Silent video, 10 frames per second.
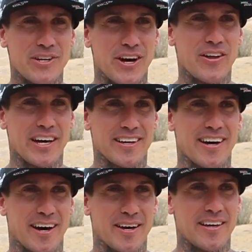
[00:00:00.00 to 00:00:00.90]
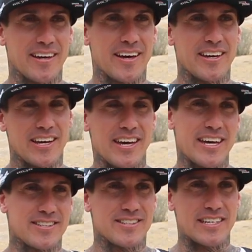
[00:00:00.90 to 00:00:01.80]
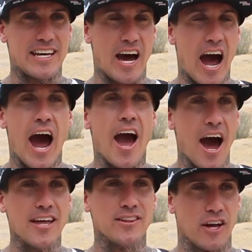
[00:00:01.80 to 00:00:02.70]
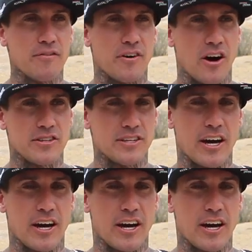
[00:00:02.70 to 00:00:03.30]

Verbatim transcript: You know, like uh, it's I, I love honestly.